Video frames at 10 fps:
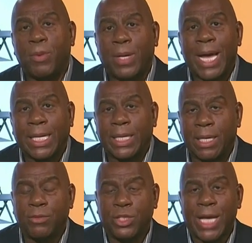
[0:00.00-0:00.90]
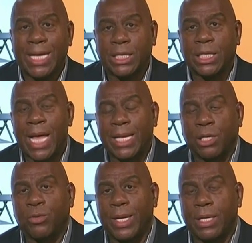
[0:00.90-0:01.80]
got to give Josh a lot
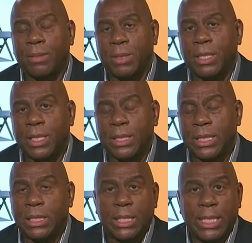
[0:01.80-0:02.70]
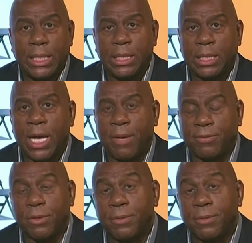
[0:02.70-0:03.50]
of credit because yeah. he's leading the effort.